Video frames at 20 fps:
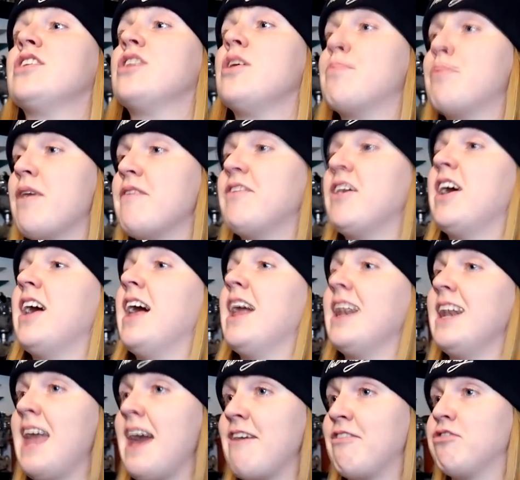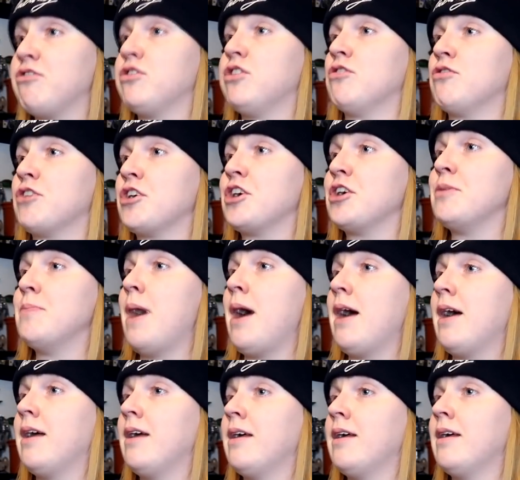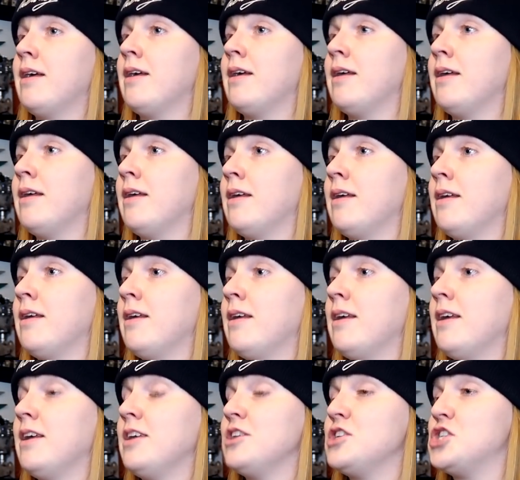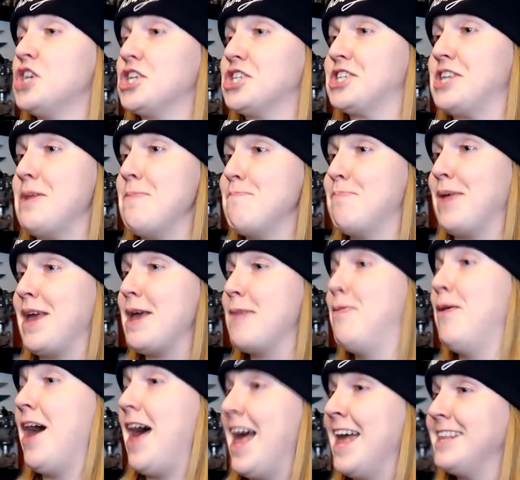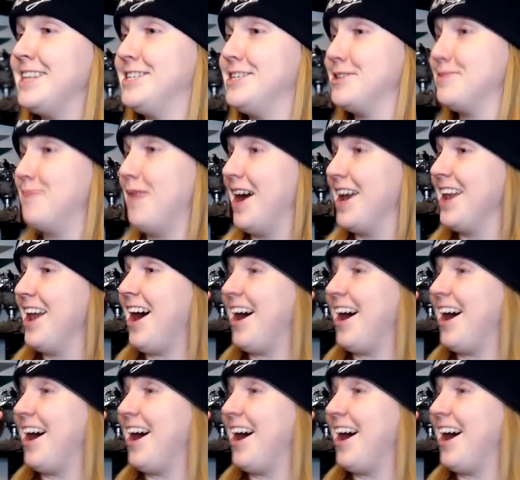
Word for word: the brother left the room, Justin Bieber entered my